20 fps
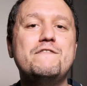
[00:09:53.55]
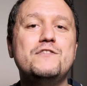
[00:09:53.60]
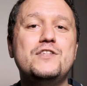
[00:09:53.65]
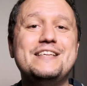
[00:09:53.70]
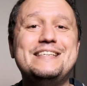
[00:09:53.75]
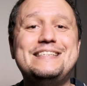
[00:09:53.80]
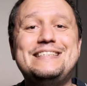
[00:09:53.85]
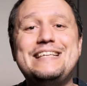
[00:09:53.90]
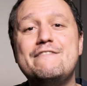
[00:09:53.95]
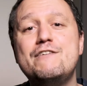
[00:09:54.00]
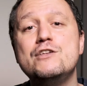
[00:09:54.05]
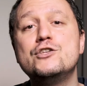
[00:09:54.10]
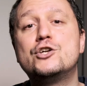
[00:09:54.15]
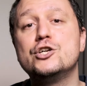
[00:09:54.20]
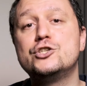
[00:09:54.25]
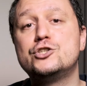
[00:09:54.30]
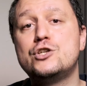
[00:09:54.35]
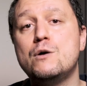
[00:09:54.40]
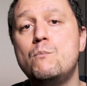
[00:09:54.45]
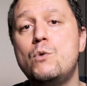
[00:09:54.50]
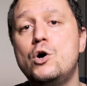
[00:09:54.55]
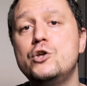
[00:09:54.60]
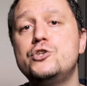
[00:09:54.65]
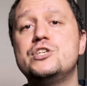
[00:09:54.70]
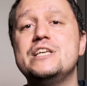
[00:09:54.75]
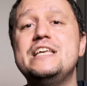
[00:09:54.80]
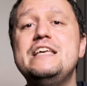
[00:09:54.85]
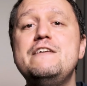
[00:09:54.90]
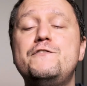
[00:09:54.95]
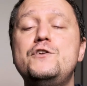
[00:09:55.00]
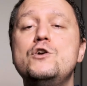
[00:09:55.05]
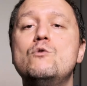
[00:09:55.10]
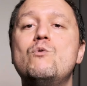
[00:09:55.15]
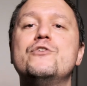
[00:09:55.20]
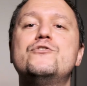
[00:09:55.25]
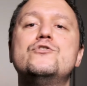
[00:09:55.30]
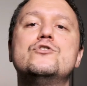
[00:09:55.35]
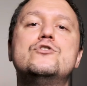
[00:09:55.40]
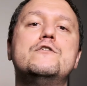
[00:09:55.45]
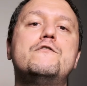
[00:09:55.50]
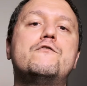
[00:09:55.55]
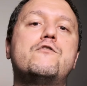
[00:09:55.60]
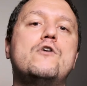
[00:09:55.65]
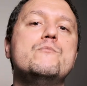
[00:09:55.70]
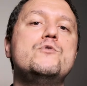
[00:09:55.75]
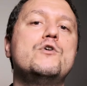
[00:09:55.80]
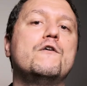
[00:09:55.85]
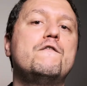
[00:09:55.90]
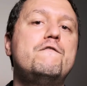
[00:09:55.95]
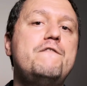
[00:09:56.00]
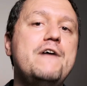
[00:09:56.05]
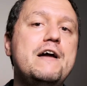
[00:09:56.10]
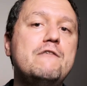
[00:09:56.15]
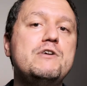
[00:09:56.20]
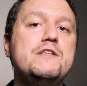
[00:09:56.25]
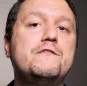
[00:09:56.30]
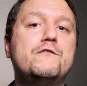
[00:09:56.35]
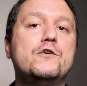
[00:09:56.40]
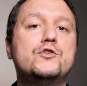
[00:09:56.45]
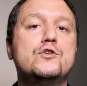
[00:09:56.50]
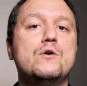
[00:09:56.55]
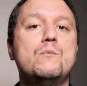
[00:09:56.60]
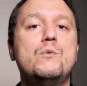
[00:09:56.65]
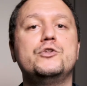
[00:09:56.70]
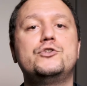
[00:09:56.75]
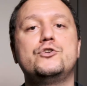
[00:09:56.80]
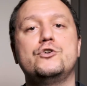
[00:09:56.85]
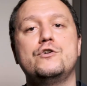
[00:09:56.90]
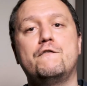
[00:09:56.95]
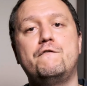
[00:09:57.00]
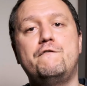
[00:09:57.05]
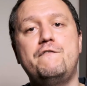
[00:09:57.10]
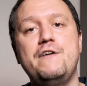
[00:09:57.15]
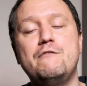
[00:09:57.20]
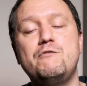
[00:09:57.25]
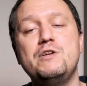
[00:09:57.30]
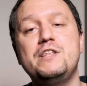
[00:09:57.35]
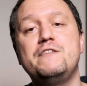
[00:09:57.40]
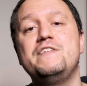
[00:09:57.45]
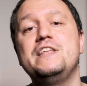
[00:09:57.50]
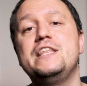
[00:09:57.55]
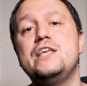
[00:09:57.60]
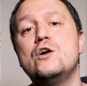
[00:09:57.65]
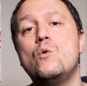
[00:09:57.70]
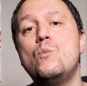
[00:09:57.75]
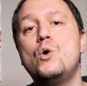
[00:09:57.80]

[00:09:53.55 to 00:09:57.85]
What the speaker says: the 7 custom modes, if you want to go from your favorite photo mode to your favorite video